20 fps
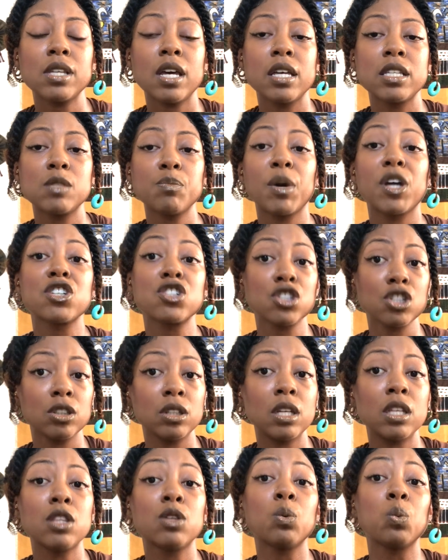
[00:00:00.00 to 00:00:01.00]
especially
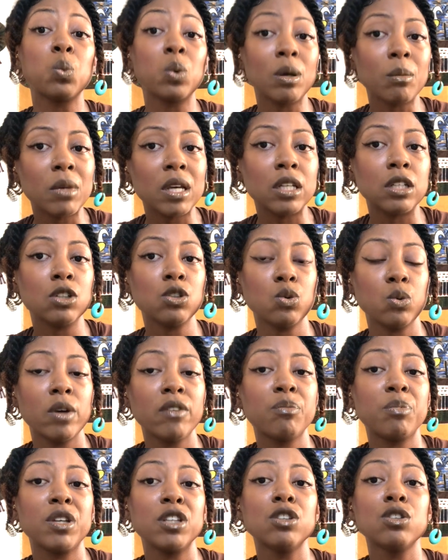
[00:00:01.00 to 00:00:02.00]
the women who have
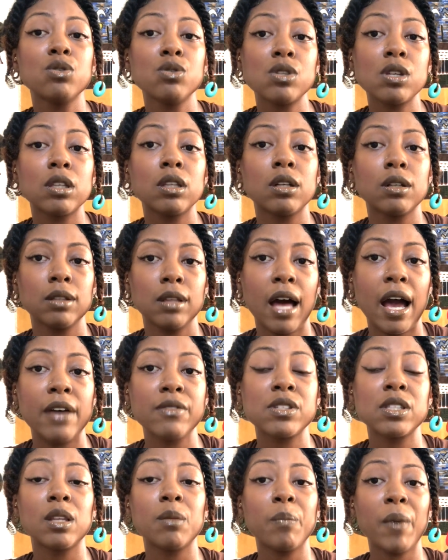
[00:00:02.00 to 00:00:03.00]
been losing their lives
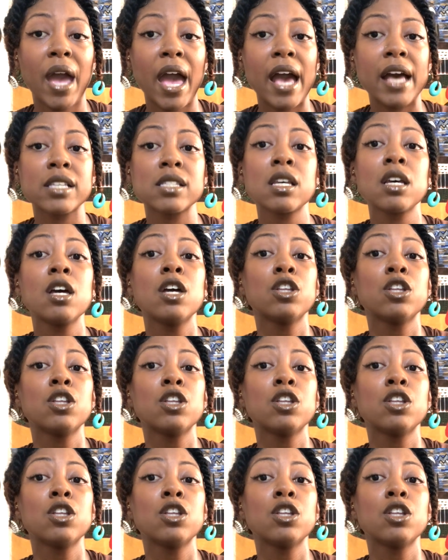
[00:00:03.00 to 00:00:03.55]
in the past